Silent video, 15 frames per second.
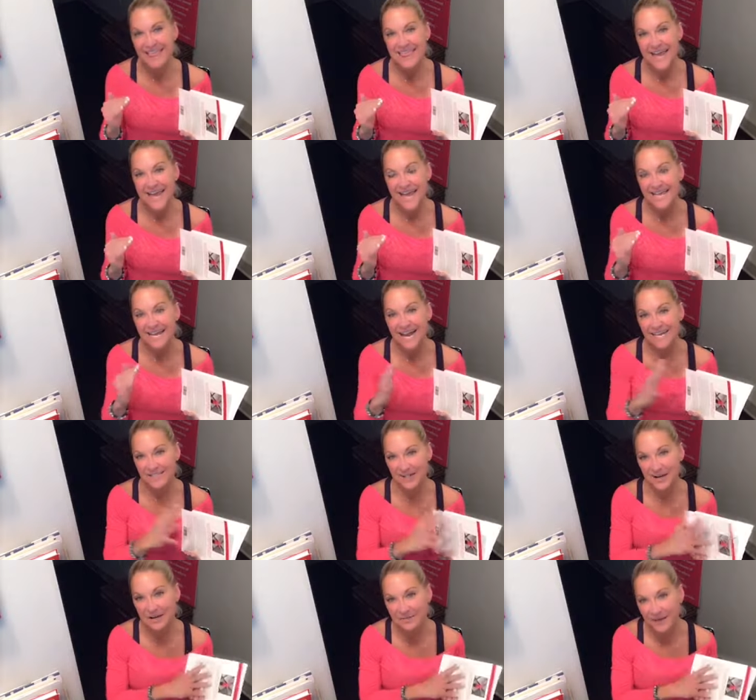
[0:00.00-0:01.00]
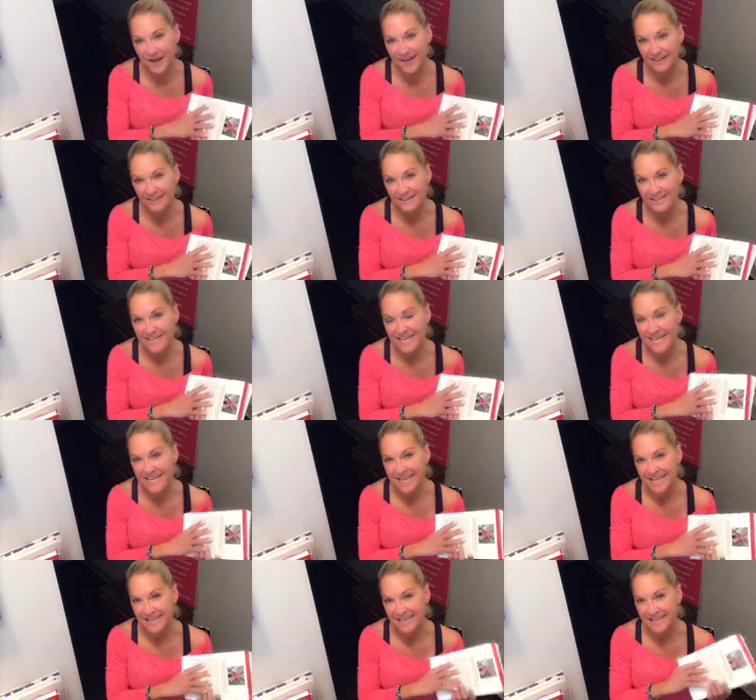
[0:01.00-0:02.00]
that I talk about
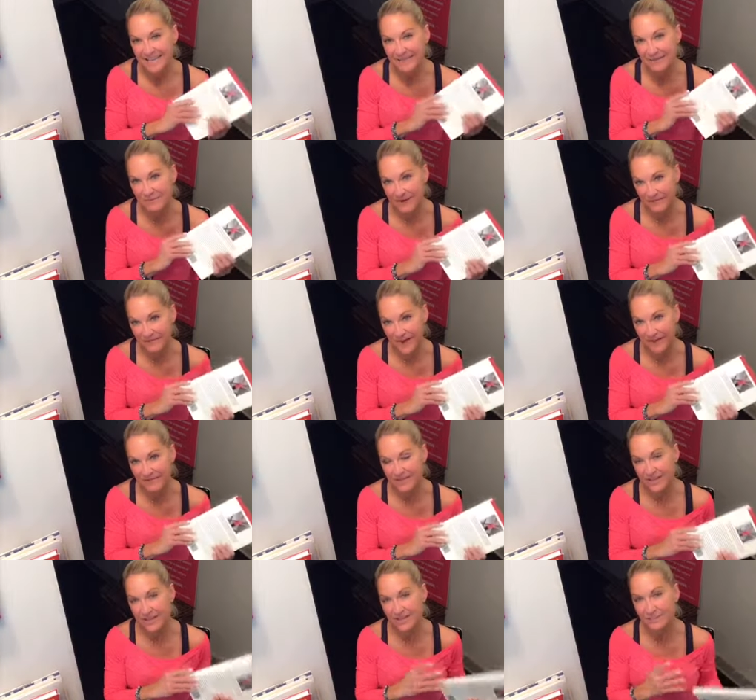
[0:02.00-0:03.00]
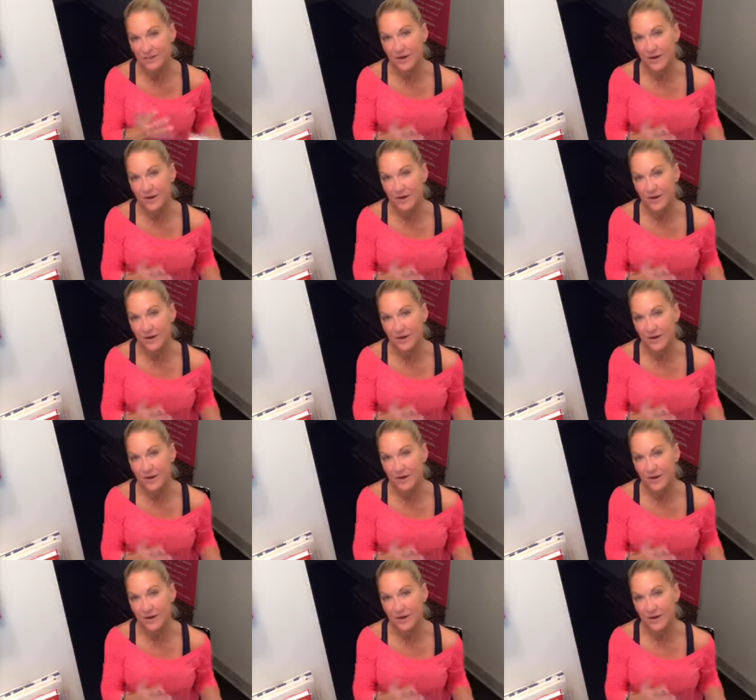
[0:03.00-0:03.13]
in my 5Vs,